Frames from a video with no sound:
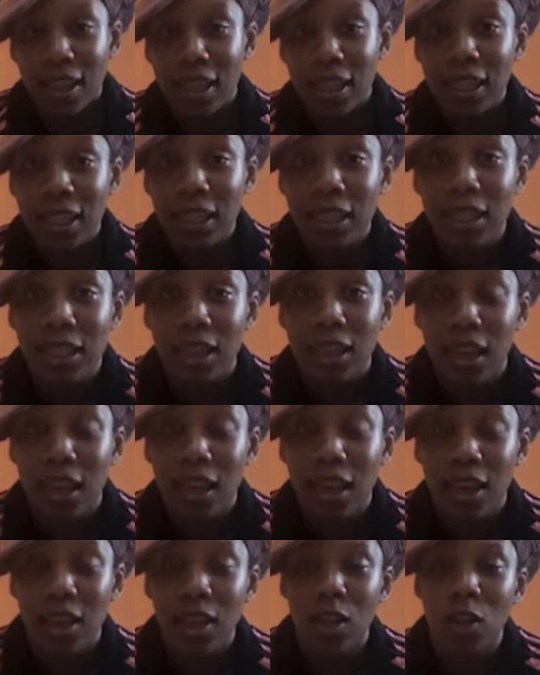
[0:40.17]
This
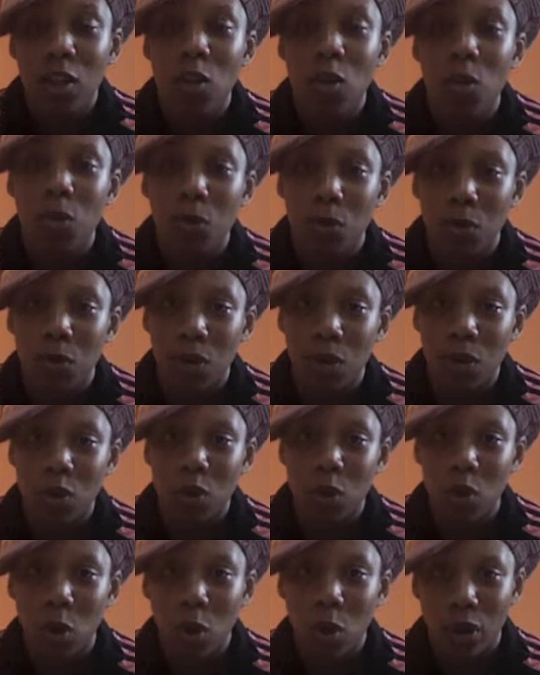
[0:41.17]
new moon and
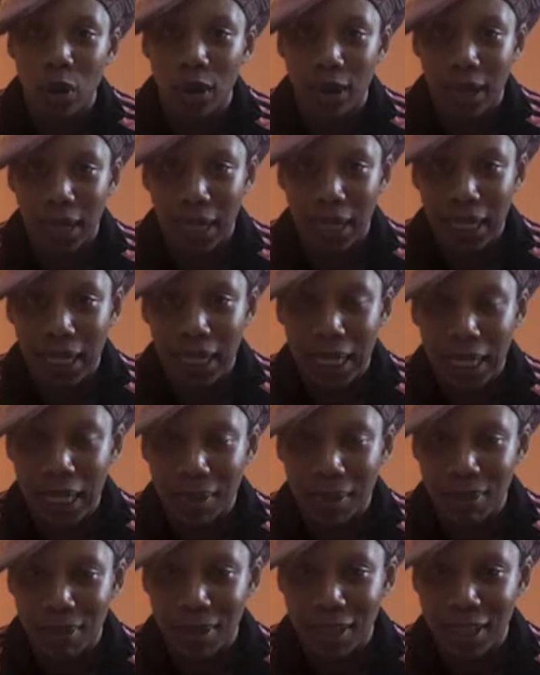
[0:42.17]
solar
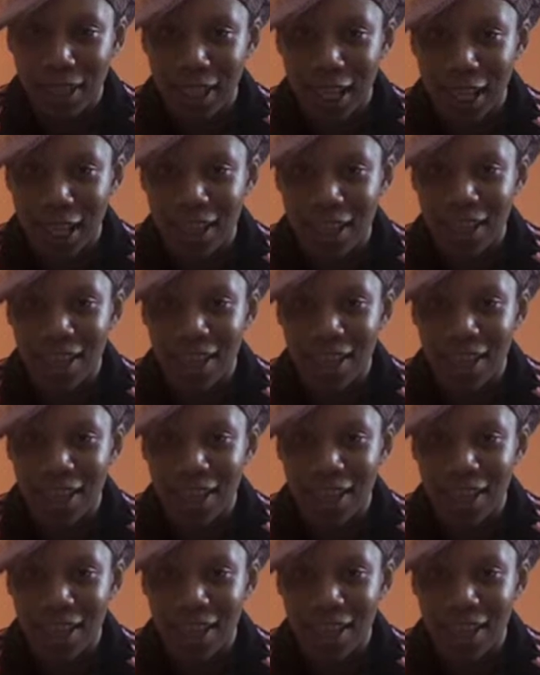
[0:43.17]
eclipse in